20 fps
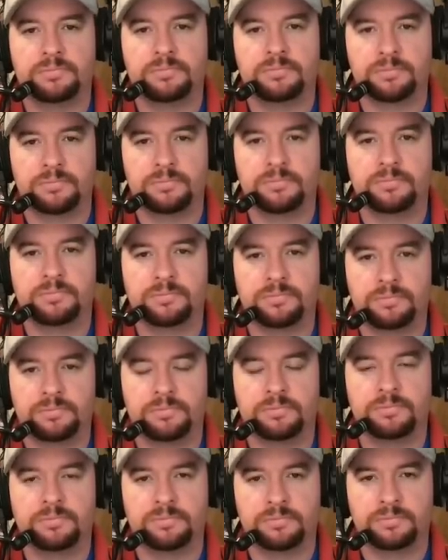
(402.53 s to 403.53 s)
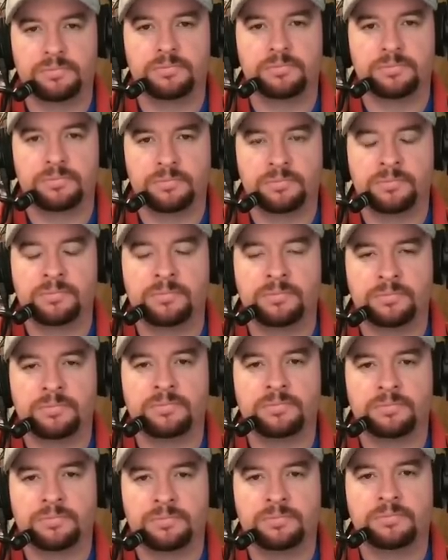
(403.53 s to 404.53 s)

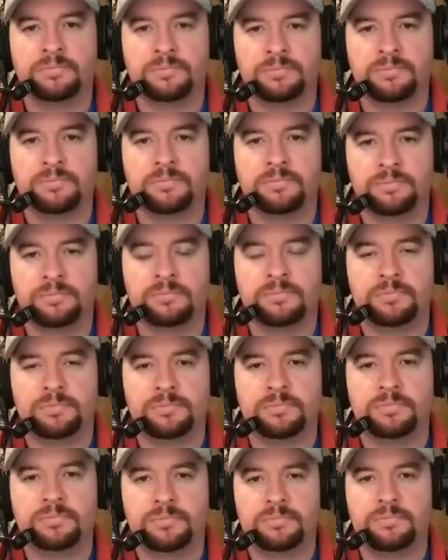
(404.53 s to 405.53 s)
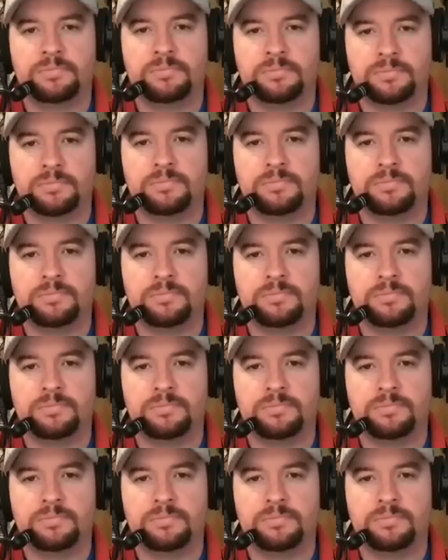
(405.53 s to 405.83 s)
The person shown says nothing.